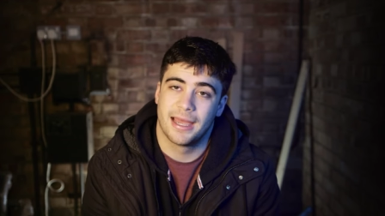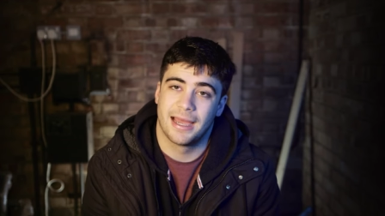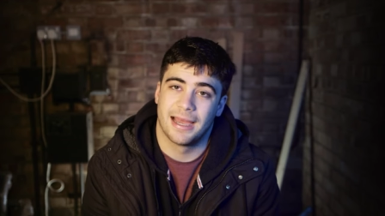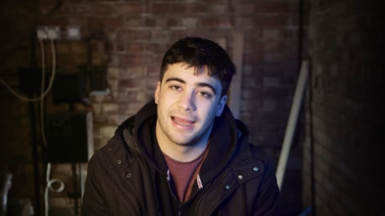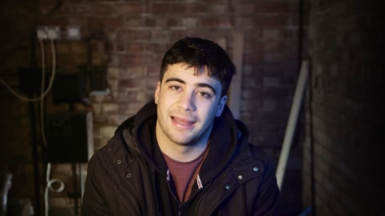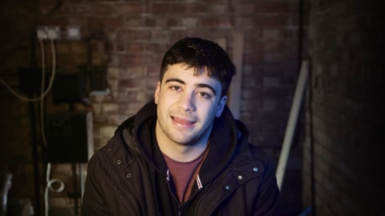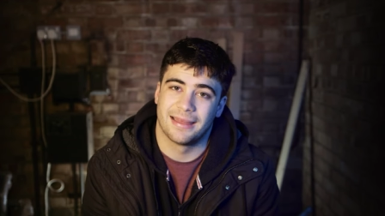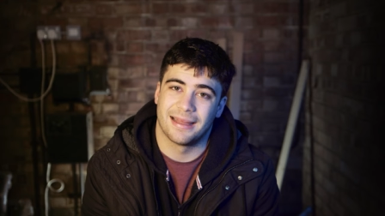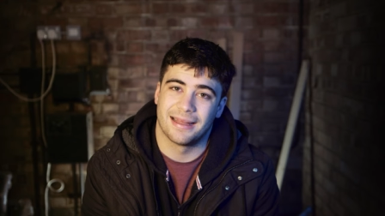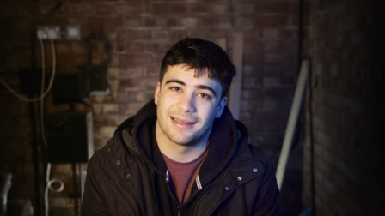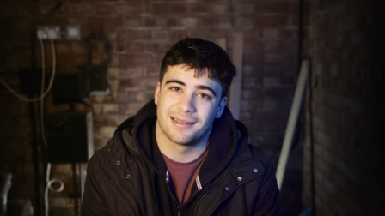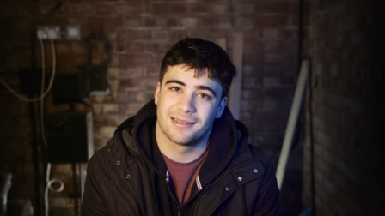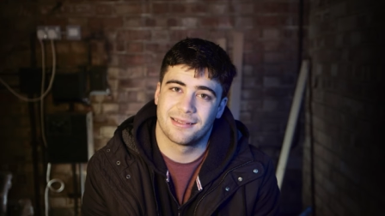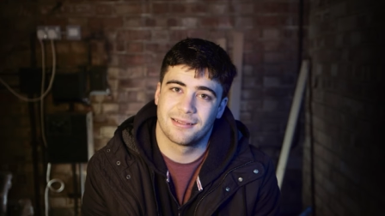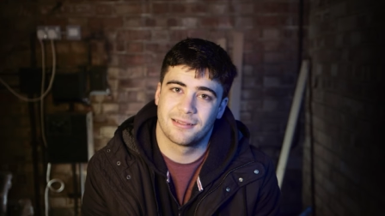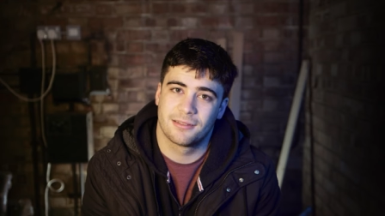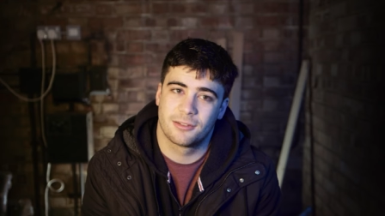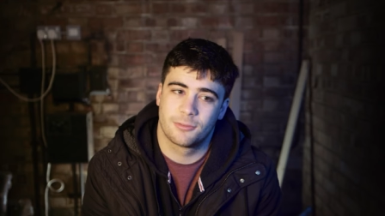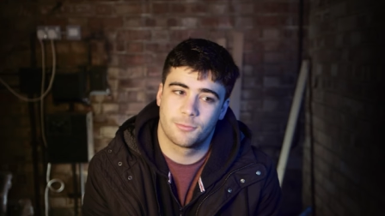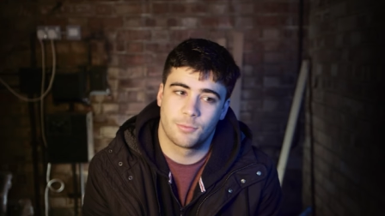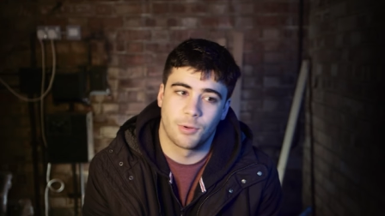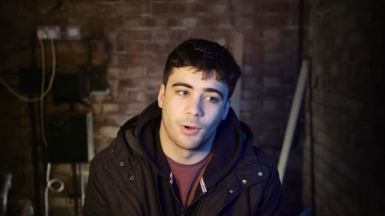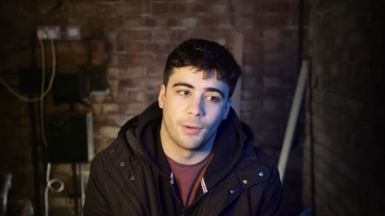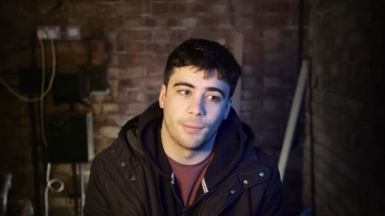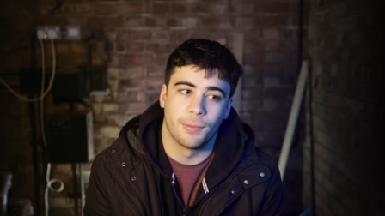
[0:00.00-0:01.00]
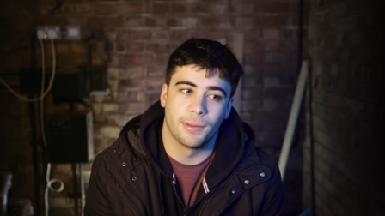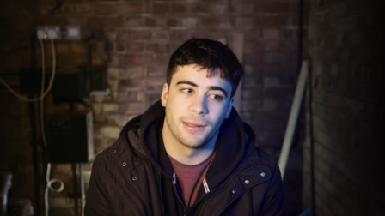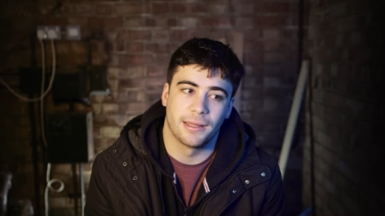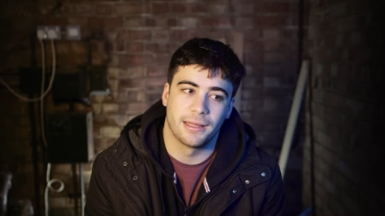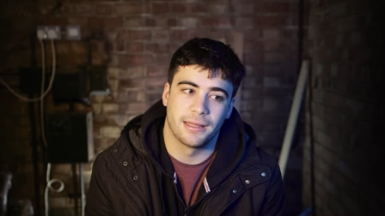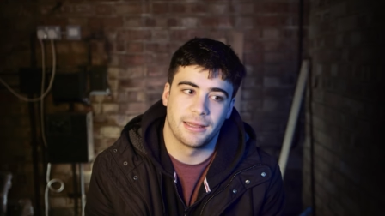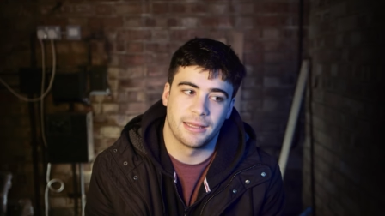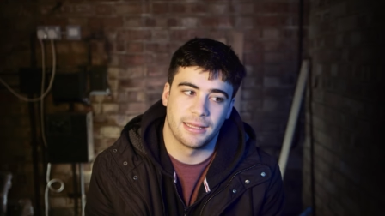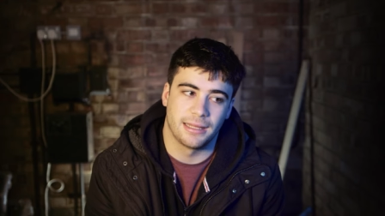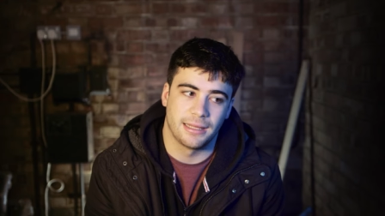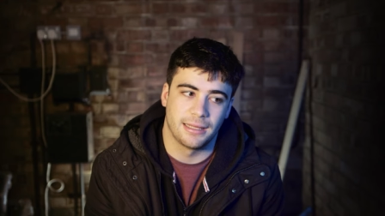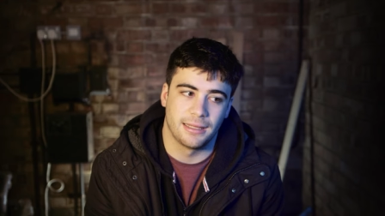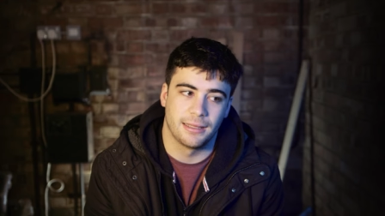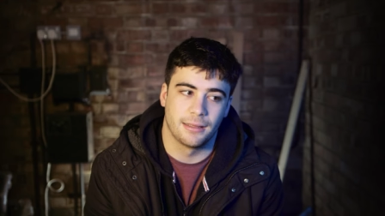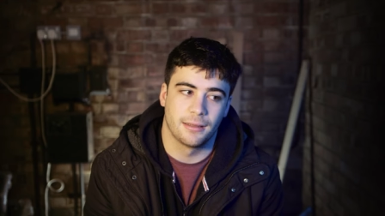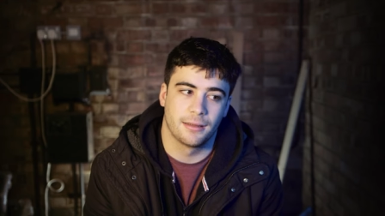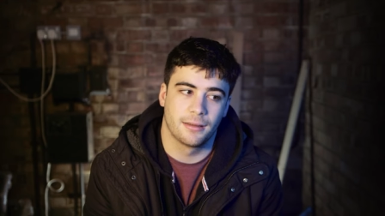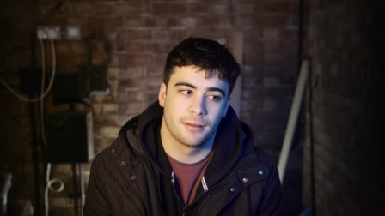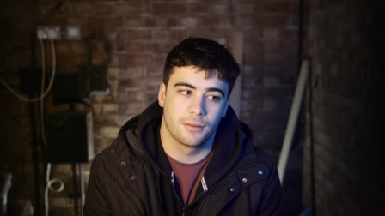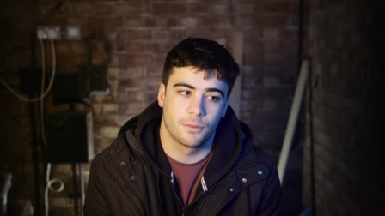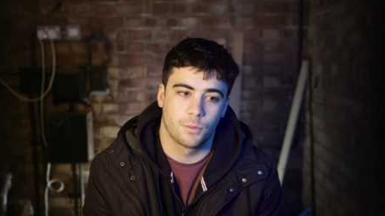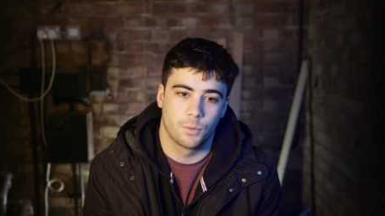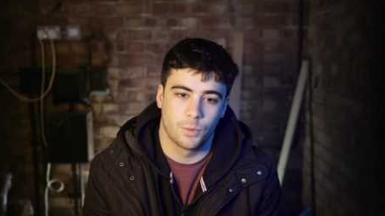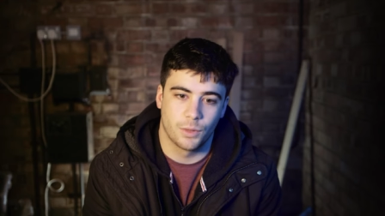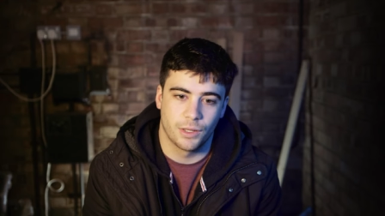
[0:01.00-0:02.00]
and that's probably the
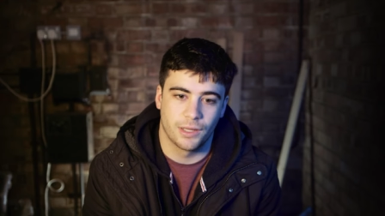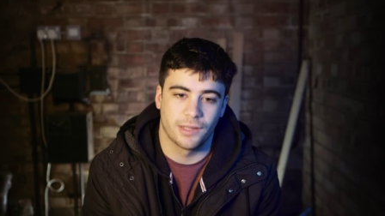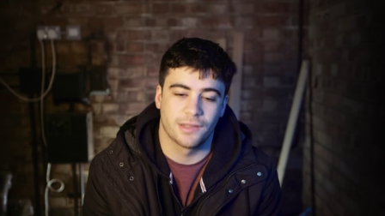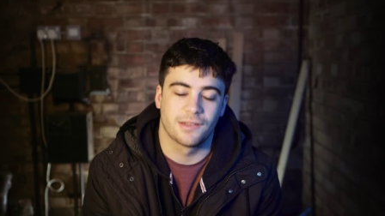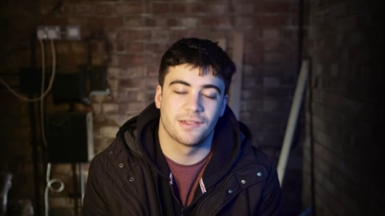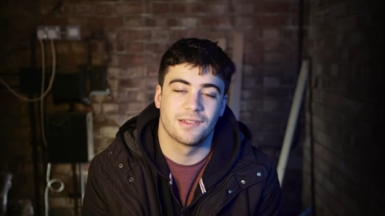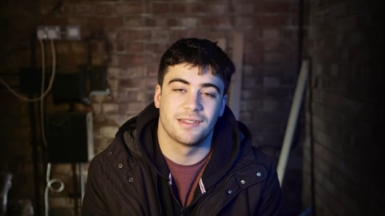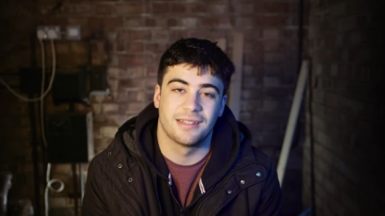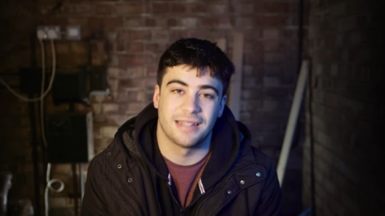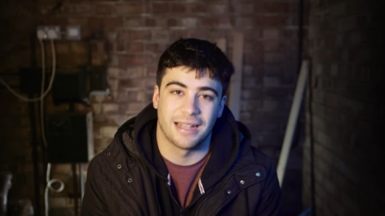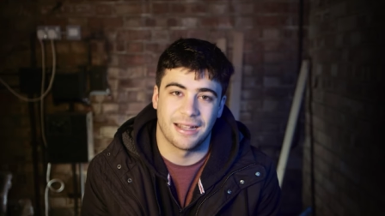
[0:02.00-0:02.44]
worst